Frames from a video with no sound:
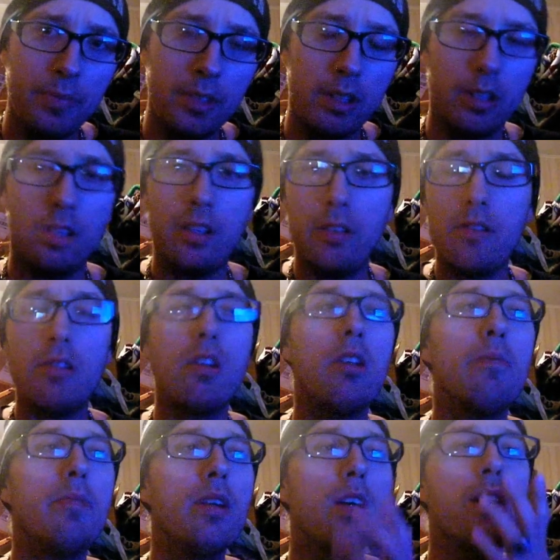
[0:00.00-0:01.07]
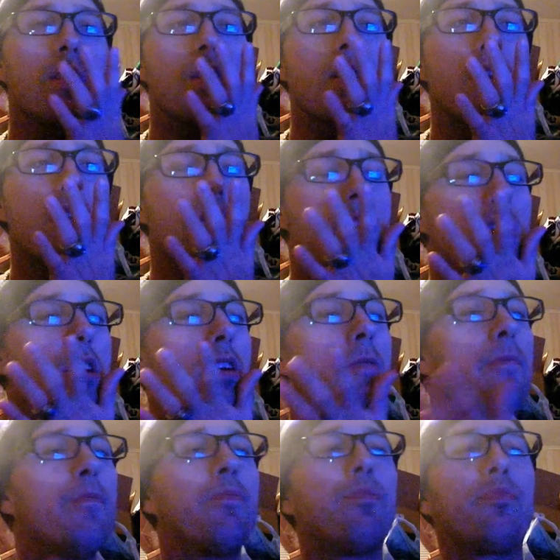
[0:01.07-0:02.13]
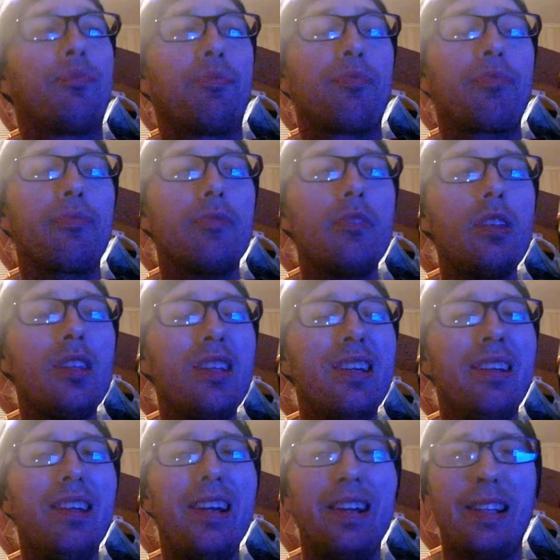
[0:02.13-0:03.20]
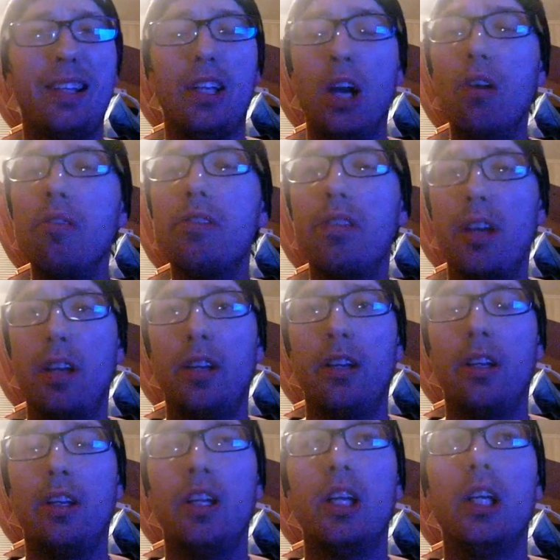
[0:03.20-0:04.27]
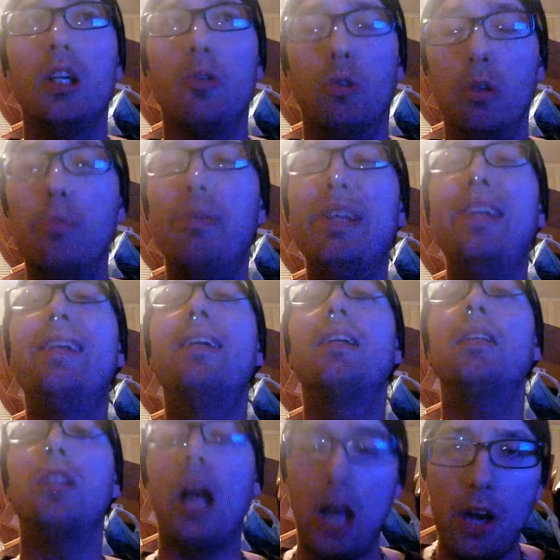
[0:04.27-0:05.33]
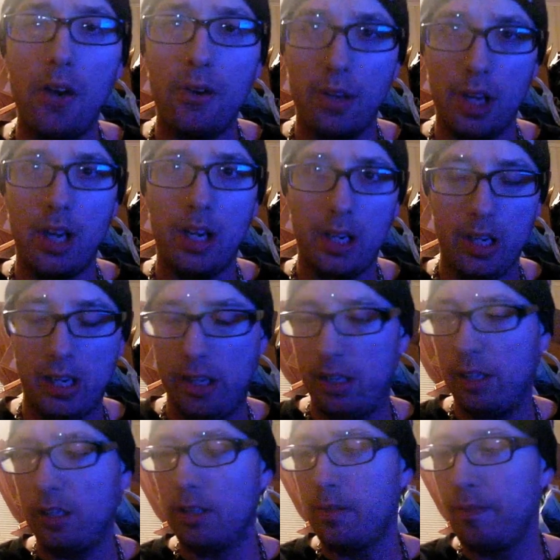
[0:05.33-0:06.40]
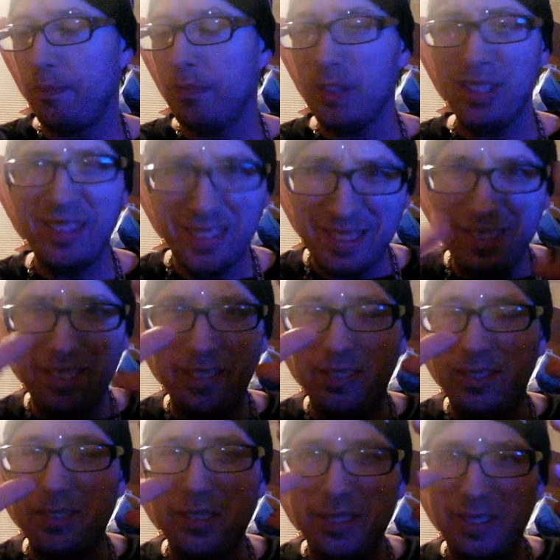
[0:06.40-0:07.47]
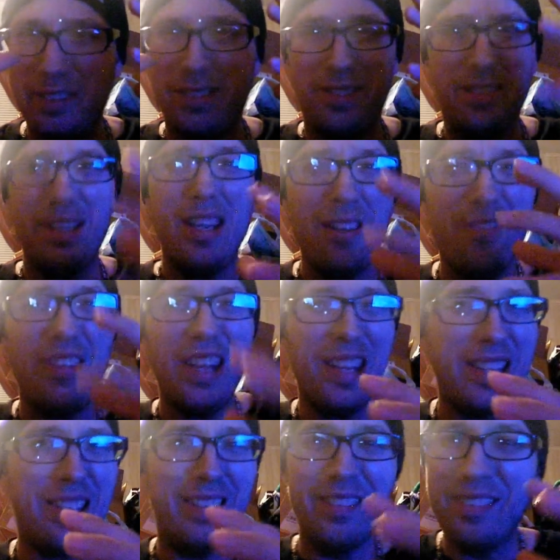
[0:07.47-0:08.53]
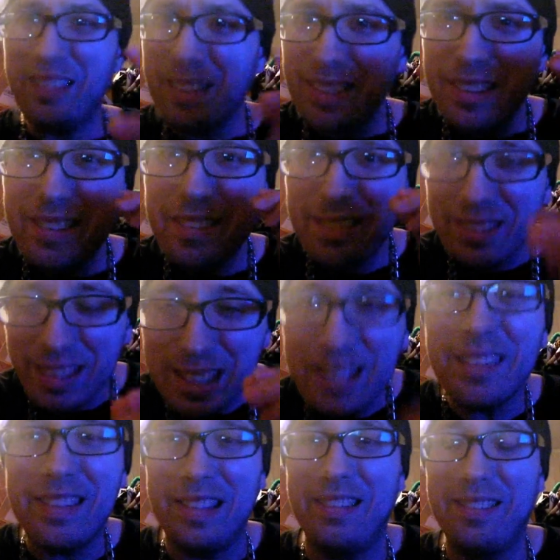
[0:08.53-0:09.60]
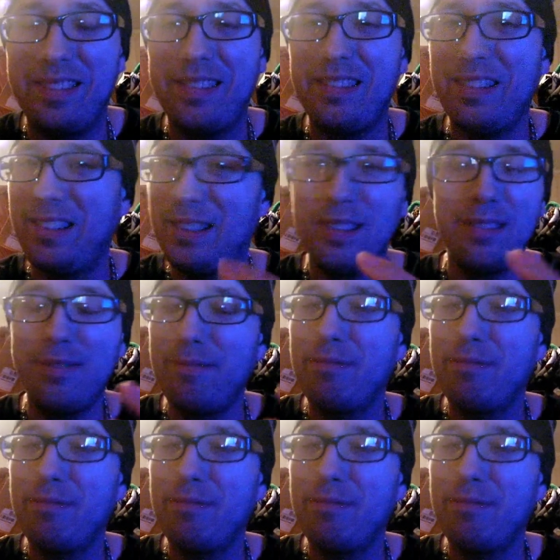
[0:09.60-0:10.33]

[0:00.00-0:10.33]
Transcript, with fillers: And it's gonna be like that, you know. Like ghost hunting will be clown hunting. To to see if they can see this, you know.